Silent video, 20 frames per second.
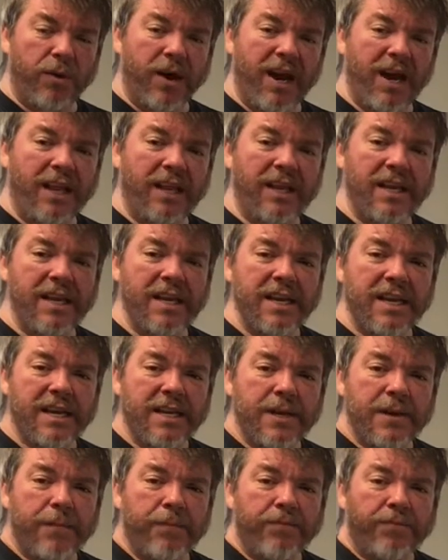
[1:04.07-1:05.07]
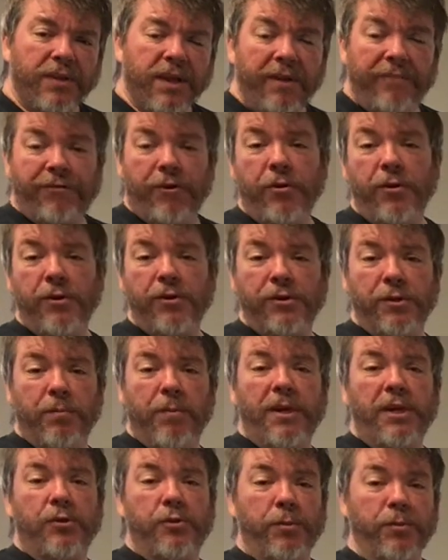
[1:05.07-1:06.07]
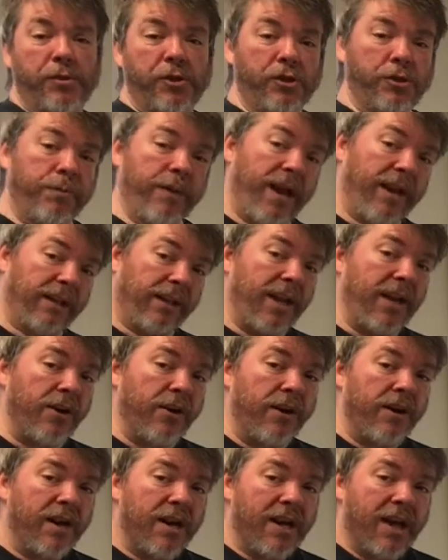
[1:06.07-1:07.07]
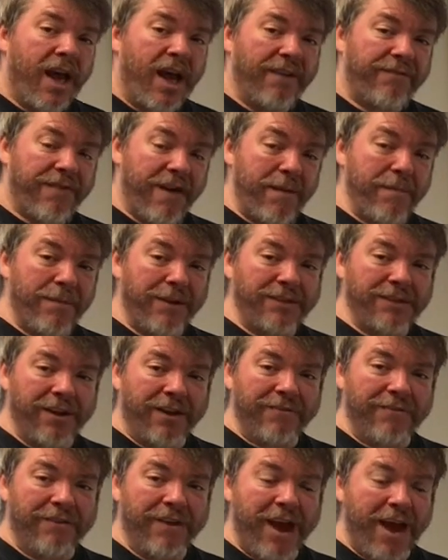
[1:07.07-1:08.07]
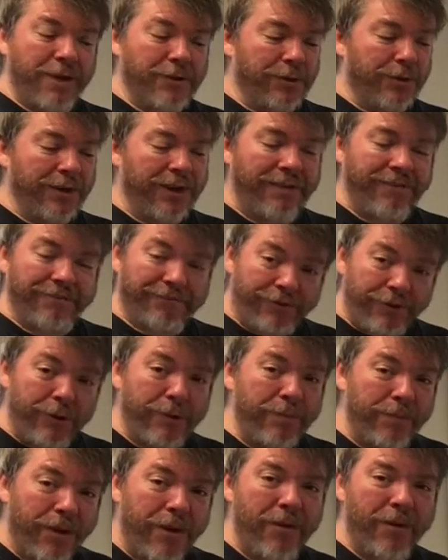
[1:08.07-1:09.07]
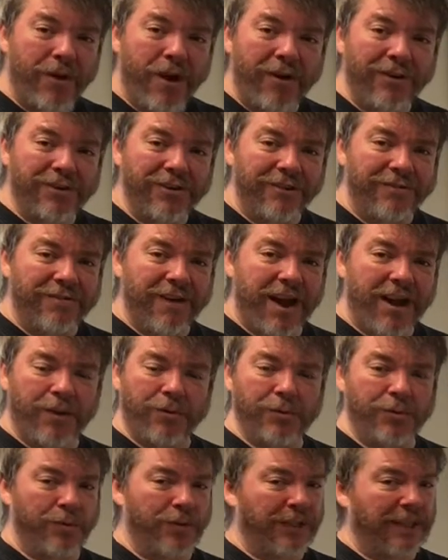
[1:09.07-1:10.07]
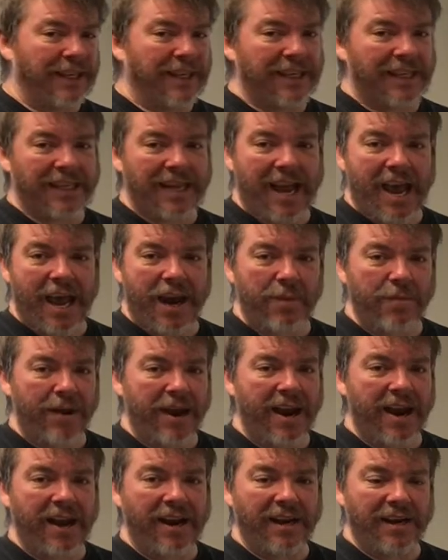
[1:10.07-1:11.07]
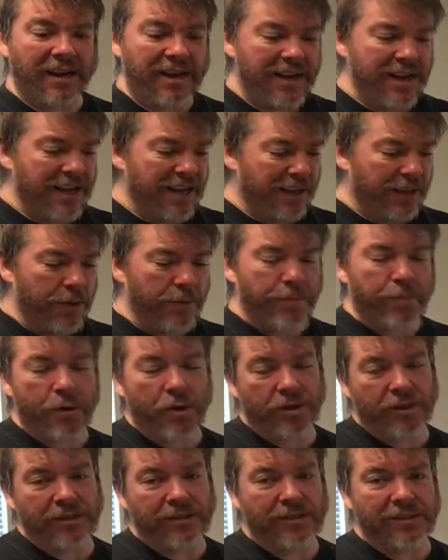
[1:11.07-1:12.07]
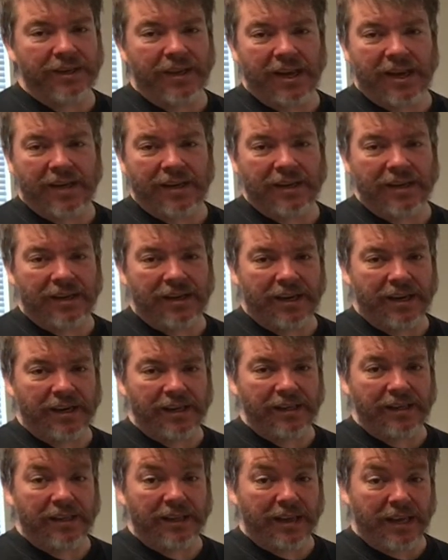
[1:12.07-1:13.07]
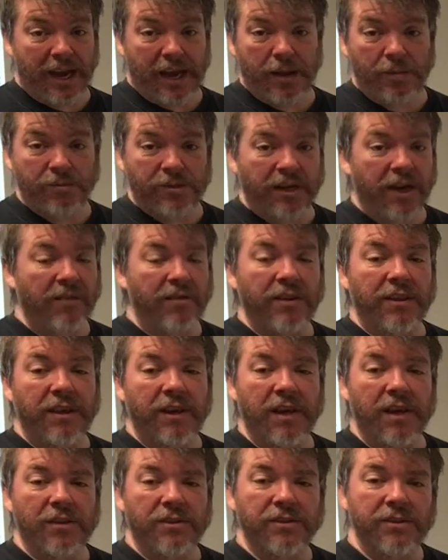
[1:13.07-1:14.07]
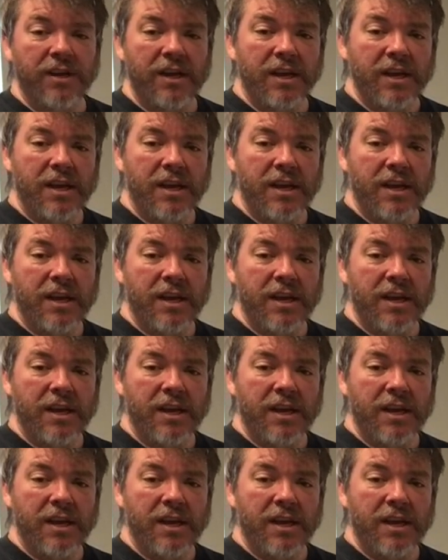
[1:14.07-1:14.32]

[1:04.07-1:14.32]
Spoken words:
while. A few years and many trips to Japan later, I found myself actually a full-blown Naruto fan. I was really into the anime and the books and the games and everything else.